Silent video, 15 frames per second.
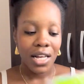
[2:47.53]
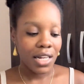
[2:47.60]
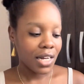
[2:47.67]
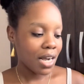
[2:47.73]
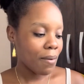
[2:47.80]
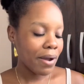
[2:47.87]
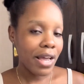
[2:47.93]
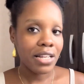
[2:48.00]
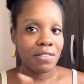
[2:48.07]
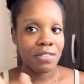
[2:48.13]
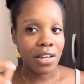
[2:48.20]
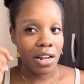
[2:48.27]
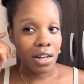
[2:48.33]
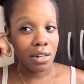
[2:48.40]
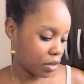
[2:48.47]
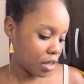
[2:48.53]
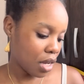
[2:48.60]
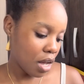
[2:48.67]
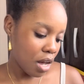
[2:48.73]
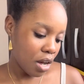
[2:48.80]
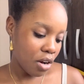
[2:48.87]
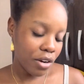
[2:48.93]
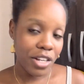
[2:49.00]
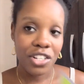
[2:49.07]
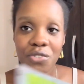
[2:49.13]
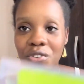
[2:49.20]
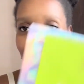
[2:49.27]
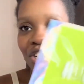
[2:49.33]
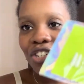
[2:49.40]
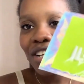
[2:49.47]
come on, get it together. Okay, so just want
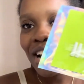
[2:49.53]
to show you